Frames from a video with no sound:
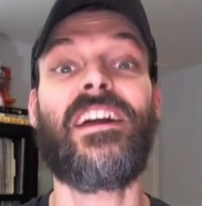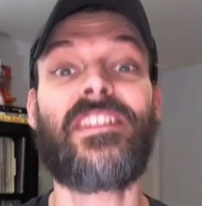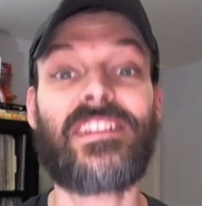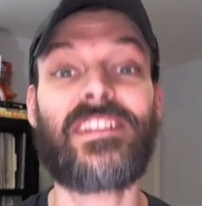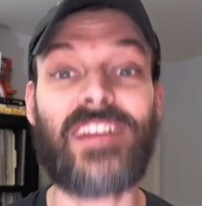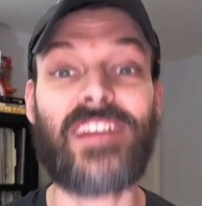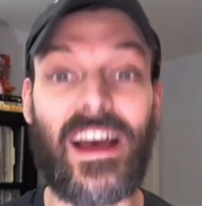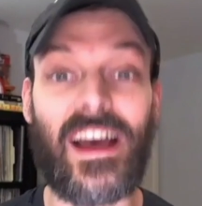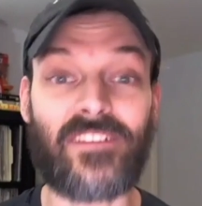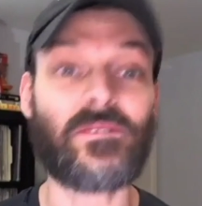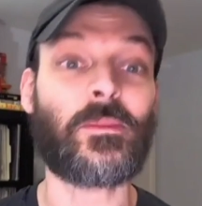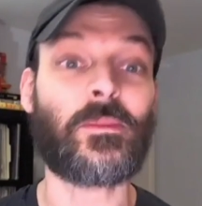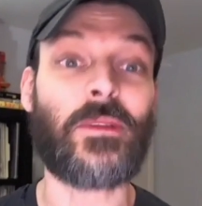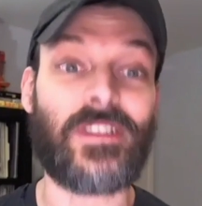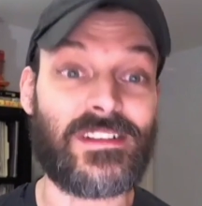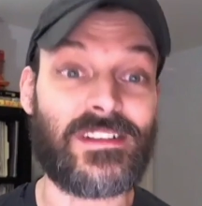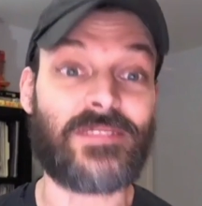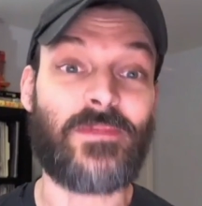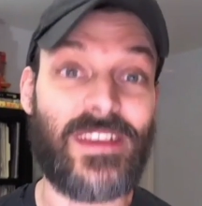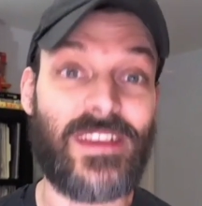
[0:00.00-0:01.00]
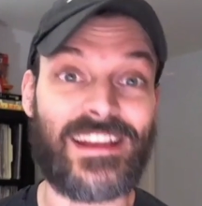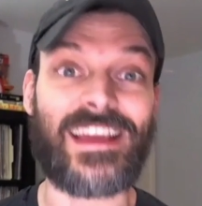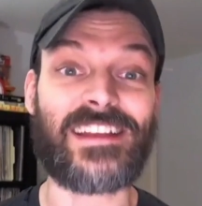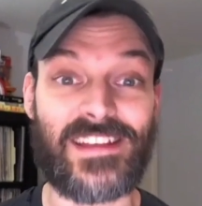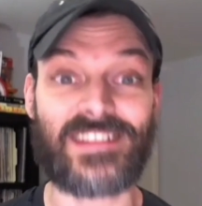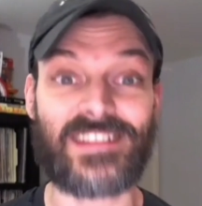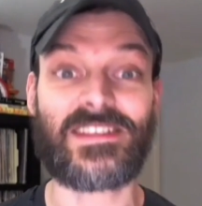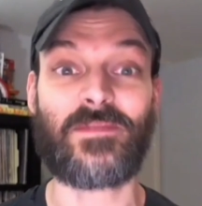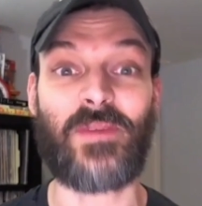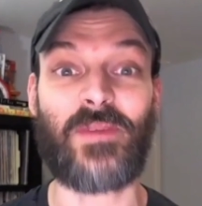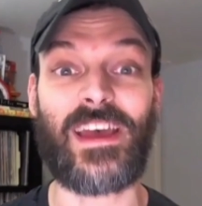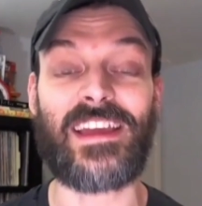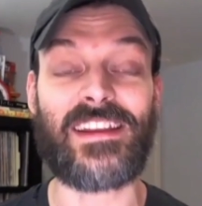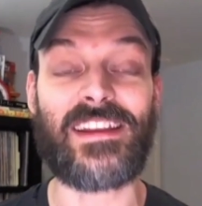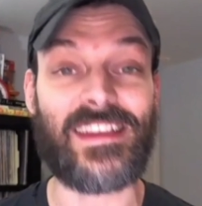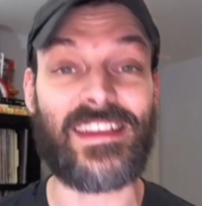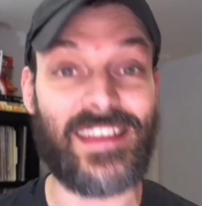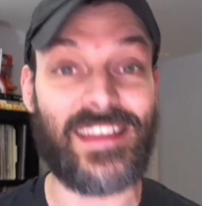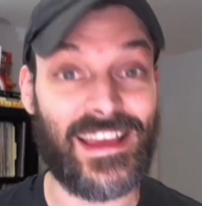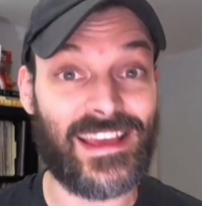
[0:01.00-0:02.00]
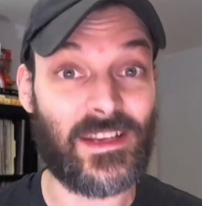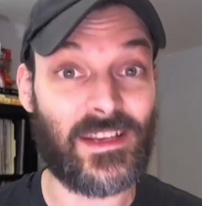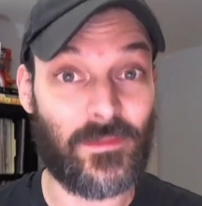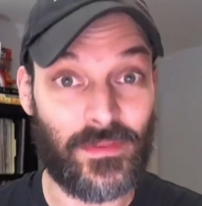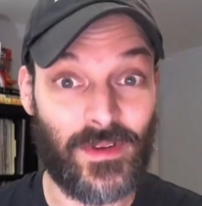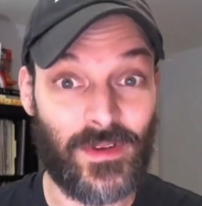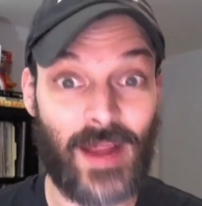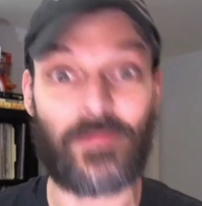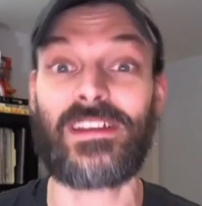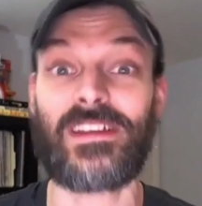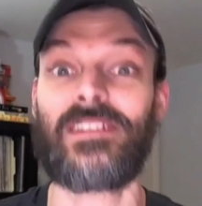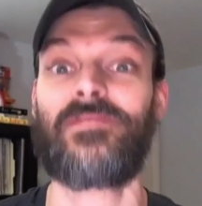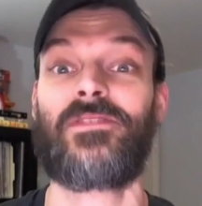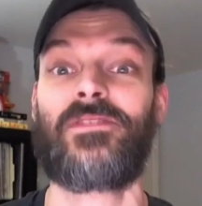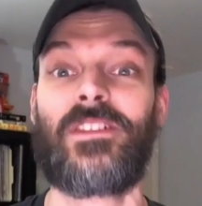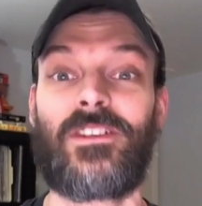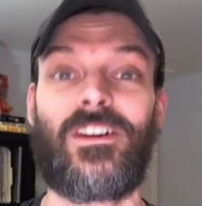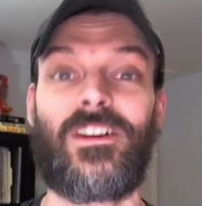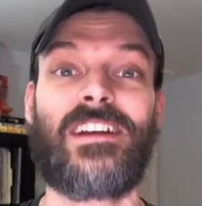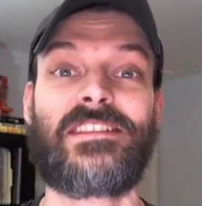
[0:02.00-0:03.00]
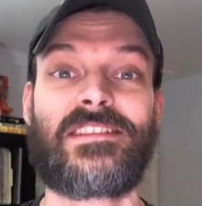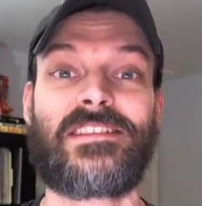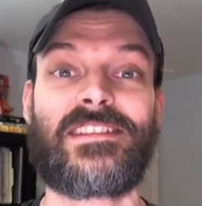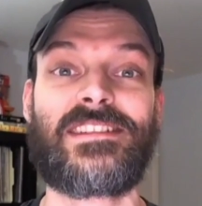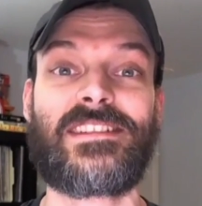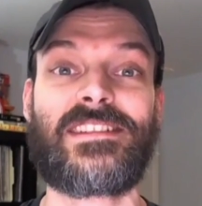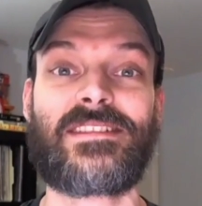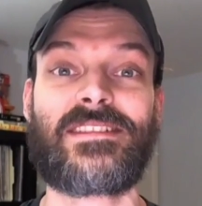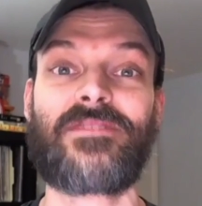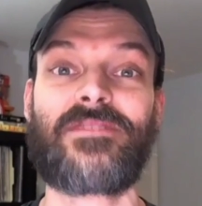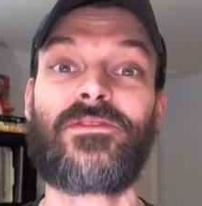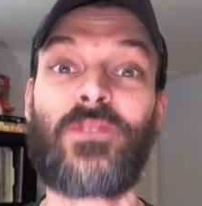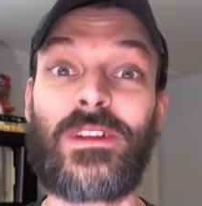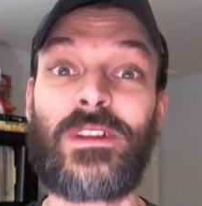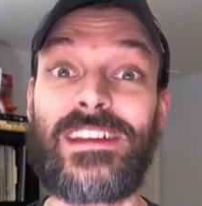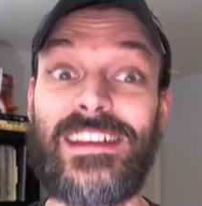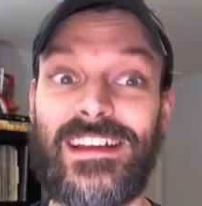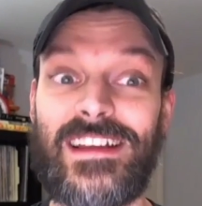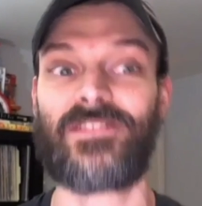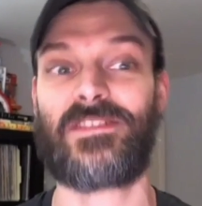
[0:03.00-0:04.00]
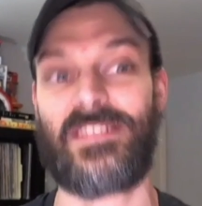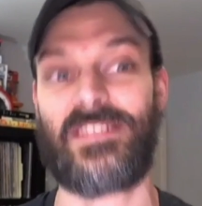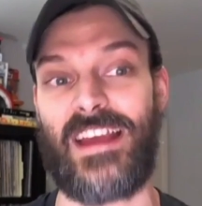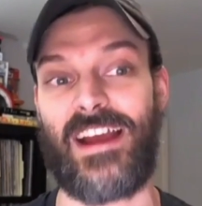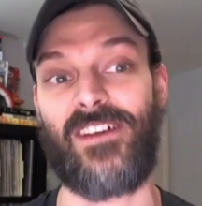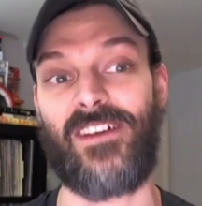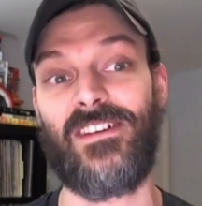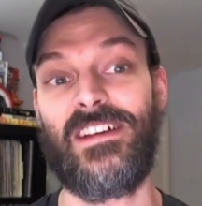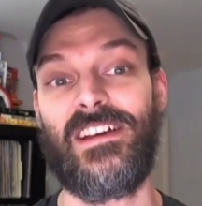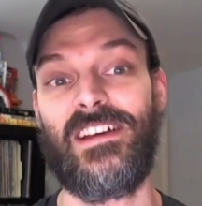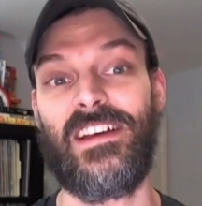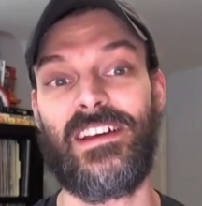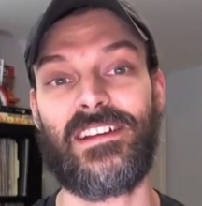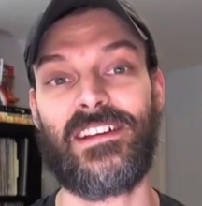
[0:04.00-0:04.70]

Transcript: The government's been anticipating and prepping for crises for years now.